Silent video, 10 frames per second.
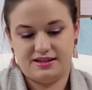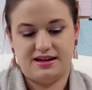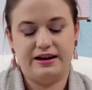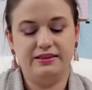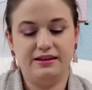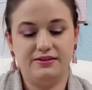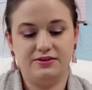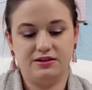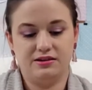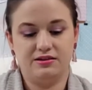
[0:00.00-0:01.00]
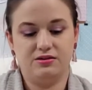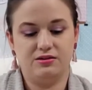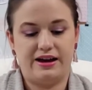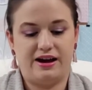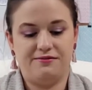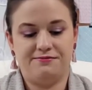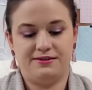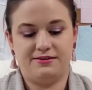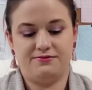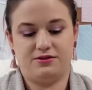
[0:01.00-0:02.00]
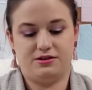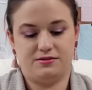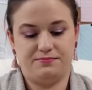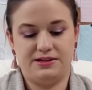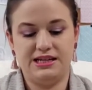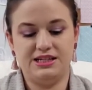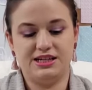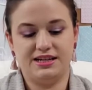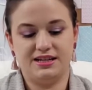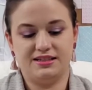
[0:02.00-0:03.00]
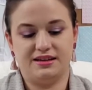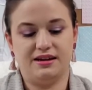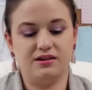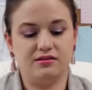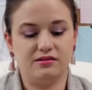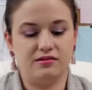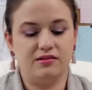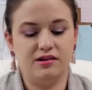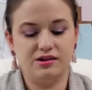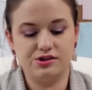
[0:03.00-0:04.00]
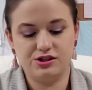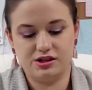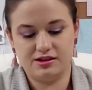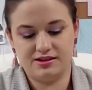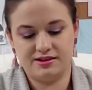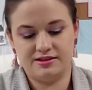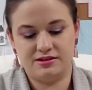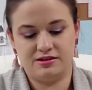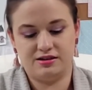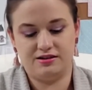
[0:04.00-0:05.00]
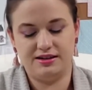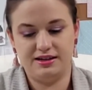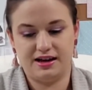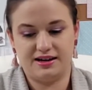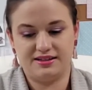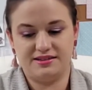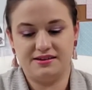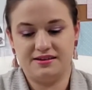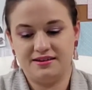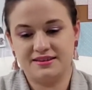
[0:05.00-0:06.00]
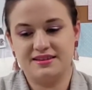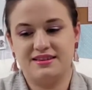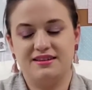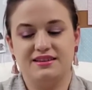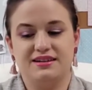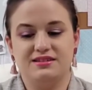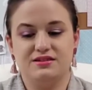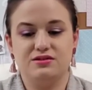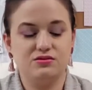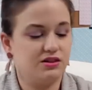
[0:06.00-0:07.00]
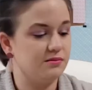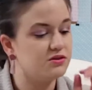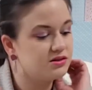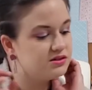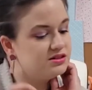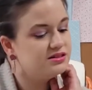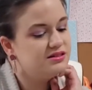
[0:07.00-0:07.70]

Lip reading: I love her little outfit for her PJs, like her little long johns, her knee-high socks. I think that is adorable.